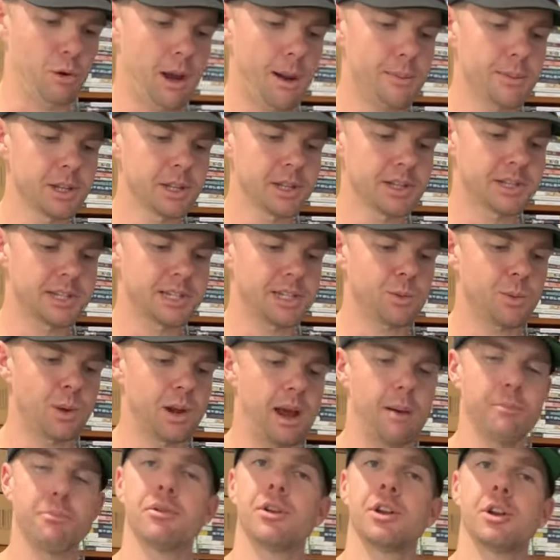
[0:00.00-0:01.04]
were able to list this one
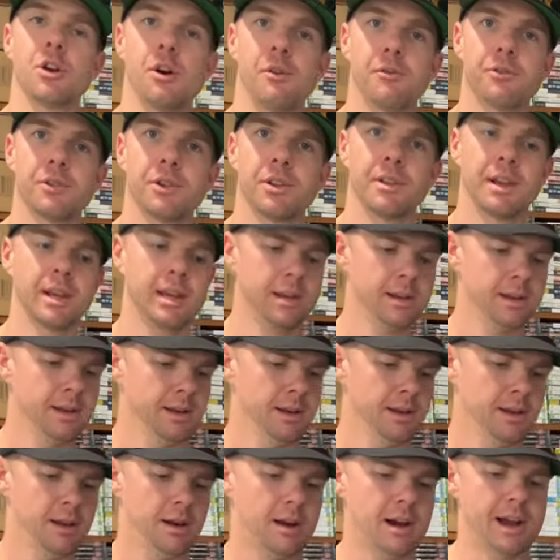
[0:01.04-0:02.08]
up pretty confidently.
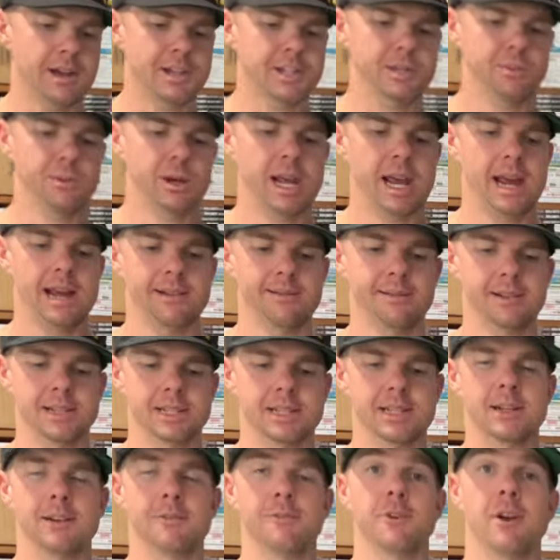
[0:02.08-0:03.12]
I actually went ahead and
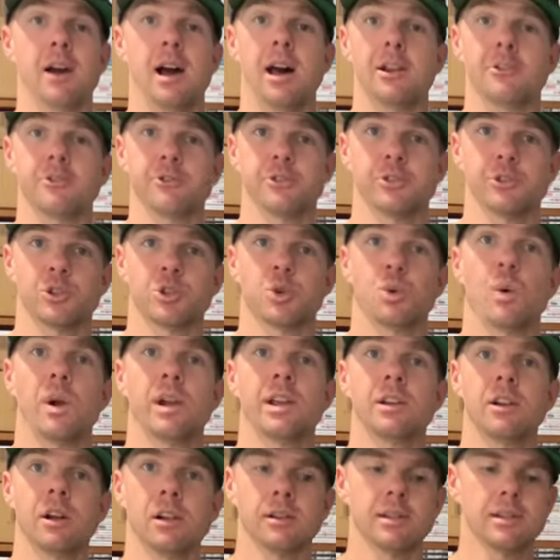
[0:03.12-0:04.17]
listed it for one hundred and
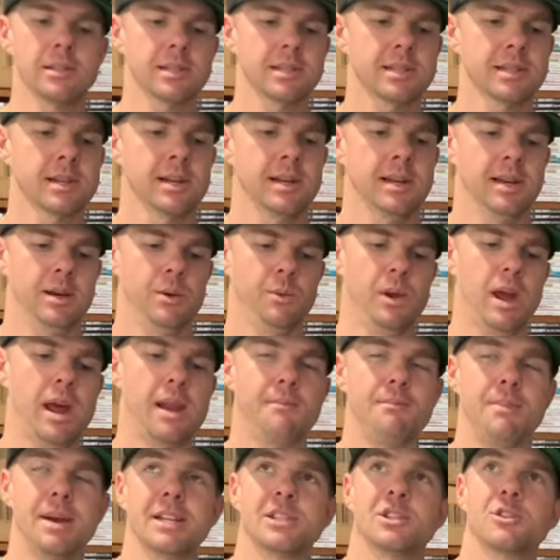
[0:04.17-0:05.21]
twenty dollars. We had a
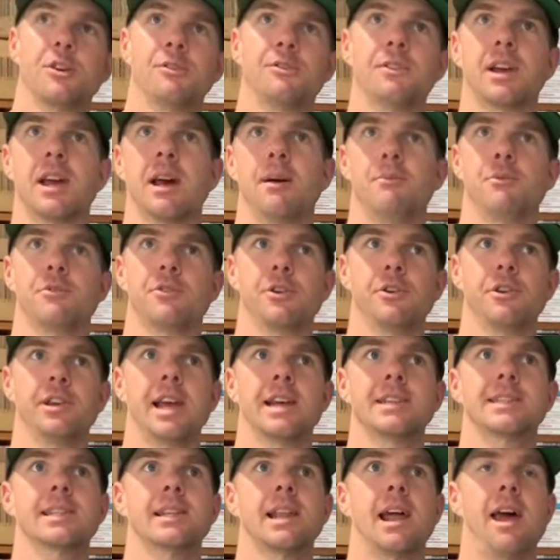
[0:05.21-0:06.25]
best offer come through
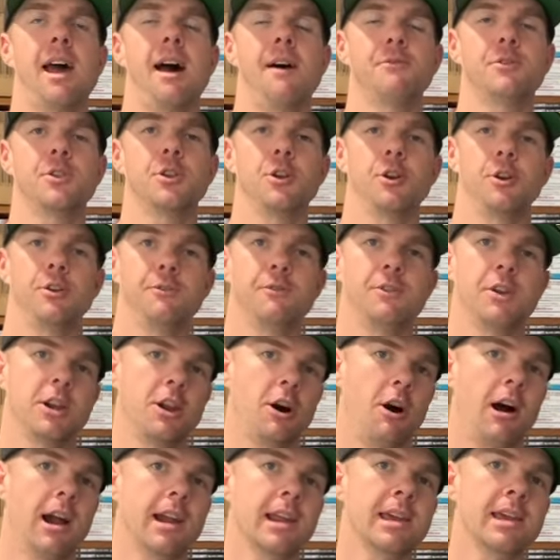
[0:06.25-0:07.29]
yesterday afternoon for
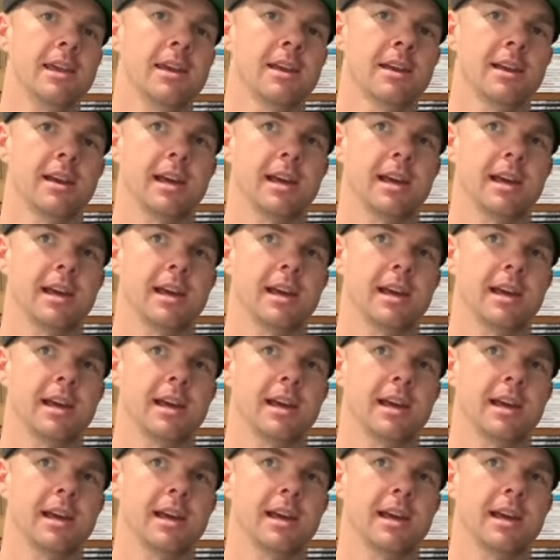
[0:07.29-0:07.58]
ninety dollars,